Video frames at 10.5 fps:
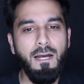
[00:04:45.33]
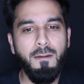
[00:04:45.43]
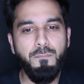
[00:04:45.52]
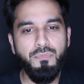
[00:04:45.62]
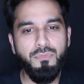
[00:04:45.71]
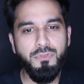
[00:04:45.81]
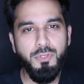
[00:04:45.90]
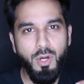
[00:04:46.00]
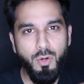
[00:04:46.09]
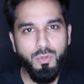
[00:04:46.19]
Um,
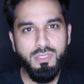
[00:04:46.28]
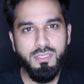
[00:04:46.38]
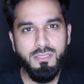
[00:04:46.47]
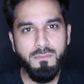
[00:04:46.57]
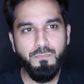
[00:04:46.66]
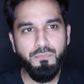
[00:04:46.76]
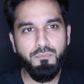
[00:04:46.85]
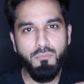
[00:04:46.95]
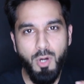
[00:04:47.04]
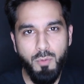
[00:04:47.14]
those
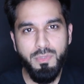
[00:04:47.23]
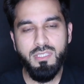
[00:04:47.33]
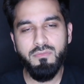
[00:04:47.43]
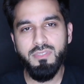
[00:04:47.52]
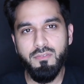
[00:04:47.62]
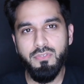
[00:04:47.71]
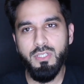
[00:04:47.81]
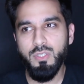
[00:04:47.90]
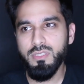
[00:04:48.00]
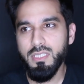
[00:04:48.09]
moments of
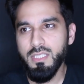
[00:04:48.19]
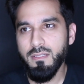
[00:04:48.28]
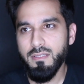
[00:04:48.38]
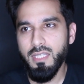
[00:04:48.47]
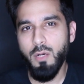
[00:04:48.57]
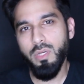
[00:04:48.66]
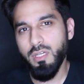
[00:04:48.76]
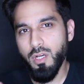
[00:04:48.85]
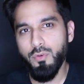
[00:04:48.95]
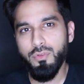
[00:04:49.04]
difficulty that we
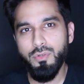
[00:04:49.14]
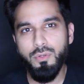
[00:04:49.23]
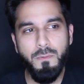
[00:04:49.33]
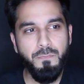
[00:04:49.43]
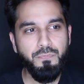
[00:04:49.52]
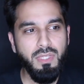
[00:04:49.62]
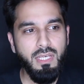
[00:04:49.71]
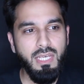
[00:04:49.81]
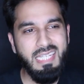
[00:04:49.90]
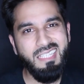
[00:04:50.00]
go through,
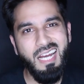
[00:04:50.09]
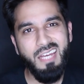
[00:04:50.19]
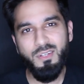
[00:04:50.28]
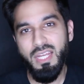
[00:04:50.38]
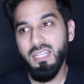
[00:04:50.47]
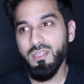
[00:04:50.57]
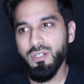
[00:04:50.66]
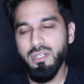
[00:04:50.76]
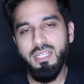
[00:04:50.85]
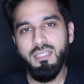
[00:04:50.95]
it's either a
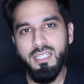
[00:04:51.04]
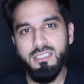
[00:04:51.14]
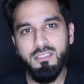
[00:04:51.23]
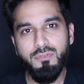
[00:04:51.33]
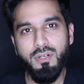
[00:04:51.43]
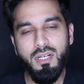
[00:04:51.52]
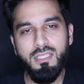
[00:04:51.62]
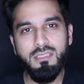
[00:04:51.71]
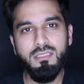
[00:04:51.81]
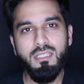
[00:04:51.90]
learning lesson for
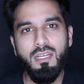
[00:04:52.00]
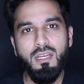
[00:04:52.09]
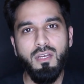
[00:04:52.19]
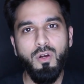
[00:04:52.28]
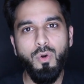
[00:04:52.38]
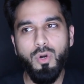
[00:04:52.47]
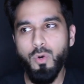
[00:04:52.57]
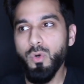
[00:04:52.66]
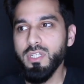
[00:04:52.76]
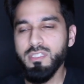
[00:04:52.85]
us or,
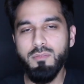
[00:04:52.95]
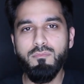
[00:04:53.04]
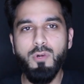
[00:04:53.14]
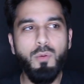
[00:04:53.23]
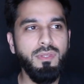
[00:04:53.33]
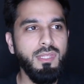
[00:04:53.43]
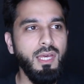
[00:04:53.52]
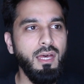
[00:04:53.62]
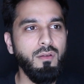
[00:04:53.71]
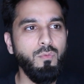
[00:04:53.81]
or it's a moment
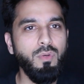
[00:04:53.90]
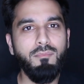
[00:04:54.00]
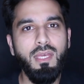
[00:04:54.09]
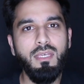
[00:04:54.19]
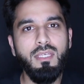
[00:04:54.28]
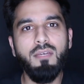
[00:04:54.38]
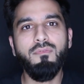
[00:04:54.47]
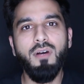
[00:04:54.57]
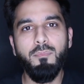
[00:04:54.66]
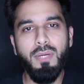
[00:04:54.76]
that we may
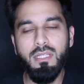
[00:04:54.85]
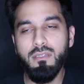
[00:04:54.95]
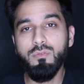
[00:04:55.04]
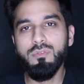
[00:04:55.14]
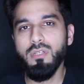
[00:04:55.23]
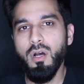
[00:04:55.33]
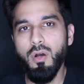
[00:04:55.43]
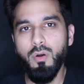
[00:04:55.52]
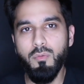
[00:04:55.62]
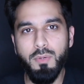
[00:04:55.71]
give up and lose
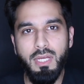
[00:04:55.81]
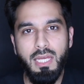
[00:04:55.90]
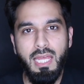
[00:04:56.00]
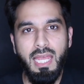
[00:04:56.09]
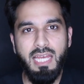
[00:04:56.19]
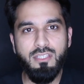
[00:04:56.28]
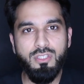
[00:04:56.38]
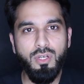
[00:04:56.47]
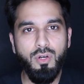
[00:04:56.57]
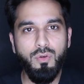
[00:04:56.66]
hope. And
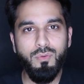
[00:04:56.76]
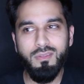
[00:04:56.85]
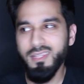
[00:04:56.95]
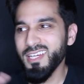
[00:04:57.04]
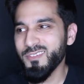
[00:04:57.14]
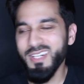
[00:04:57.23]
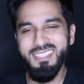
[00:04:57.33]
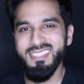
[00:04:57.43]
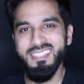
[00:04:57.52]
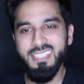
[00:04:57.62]
so,
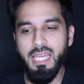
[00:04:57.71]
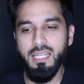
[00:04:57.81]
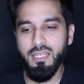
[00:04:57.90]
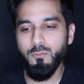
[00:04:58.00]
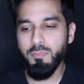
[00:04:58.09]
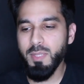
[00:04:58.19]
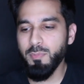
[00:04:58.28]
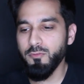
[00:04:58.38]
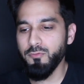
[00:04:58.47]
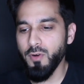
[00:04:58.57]
likewise, in skating, when
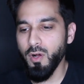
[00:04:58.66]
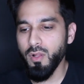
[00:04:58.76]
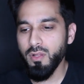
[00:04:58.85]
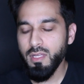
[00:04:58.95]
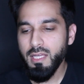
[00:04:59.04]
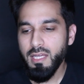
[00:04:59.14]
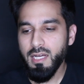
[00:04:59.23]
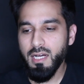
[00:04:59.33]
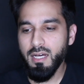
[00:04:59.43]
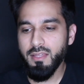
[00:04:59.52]
people fall,
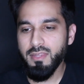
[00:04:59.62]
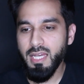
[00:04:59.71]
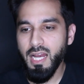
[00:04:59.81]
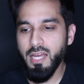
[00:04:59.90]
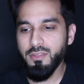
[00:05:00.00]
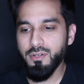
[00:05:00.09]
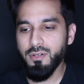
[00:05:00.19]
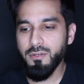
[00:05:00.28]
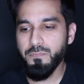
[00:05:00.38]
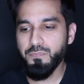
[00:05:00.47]
uh, they
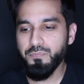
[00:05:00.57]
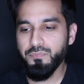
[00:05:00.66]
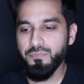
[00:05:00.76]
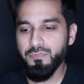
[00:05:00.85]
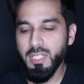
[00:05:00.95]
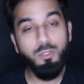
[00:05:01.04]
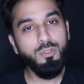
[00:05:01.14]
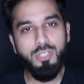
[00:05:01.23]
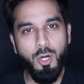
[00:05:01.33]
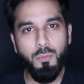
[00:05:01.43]
either
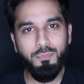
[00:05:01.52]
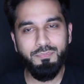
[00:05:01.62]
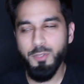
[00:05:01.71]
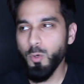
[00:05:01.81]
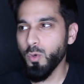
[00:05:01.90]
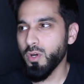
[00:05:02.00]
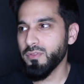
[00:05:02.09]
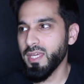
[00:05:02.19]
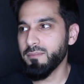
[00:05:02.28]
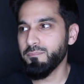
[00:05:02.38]
lose hope
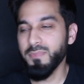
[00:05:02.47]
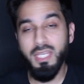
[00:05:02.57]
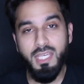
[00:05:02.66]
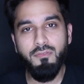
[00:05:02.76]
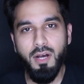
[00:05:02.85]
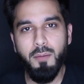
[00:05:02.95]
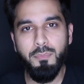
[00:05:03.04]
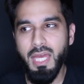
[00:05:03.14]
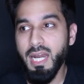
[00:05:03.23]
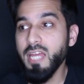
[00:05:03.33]
or they, they give
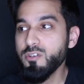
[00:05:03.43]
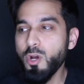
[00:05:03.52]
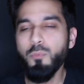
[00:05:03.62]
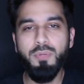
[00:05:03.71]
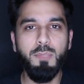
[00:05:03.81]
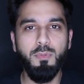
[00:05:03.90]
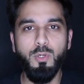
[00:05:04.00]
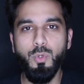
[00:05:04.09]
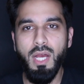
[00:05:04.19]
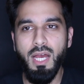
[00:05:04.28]
up. And I know
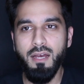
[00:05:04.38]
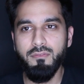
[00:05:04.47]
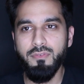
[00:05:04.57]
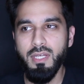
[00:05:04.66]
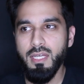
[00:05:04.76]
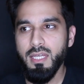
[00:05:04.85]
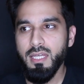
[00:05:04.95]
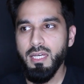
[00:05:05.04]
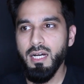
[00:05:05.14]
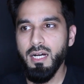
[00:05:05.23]
people have
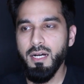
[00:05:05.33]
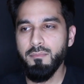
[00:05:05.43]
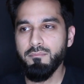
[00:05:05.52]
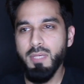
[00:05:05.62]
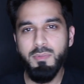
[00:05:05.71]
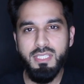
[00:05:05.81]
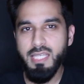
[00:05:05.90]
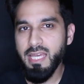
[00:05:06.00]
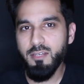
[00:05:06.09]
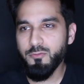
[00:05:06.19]
um, maybe
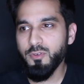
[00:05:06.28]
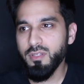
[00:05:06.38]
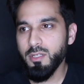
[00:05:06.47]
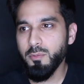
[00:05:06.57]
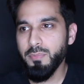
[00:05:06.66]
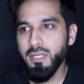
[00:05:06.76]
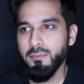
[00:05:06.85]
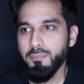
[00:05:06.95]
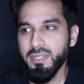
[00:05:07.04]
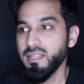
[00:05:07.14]
skated for a little
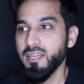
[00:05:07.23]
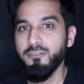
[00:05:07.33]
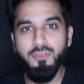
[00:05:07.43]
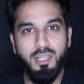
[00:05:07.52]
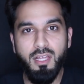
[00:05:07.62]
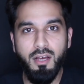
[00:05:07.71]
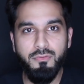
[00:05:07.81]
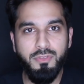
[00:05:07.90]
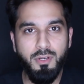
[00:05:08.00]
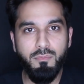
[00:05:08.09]
bit, but then they fell
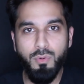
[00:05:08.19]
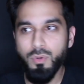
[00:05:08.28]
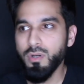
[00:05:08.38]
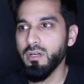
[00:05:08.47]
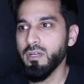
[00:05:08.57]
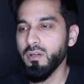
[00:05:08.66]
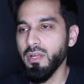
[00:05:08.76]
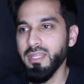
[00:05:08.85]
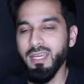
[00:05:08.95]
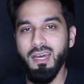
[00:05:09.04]
off their board
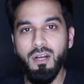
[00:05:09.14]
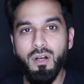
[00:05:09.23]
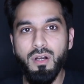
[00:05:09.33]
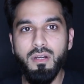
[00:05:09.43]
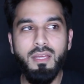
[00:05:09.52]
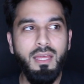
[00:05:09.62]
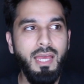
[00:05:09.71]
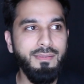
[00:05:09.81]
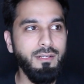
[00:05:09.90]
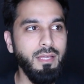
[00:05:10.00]
and they got hurt,
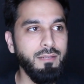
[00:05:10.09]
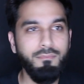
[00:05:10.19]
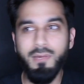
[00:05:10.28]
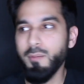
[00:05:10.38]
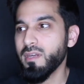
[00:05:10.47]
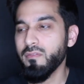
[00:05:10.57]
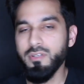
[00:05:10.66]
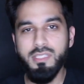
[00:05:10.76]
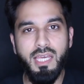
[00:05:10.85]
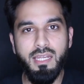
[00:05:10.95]
and they're like, I'm
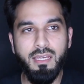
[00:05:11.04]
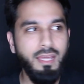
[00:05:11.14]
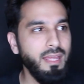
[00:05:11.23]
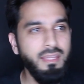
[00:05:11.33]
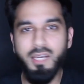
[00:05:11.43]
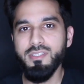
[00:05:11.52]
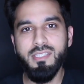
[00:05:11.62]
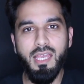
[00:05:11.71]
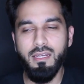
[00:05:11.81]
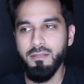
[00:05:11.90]
never skating again, and they never
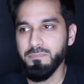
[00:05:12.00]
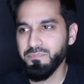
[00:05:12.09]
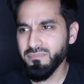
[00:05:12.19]
skated.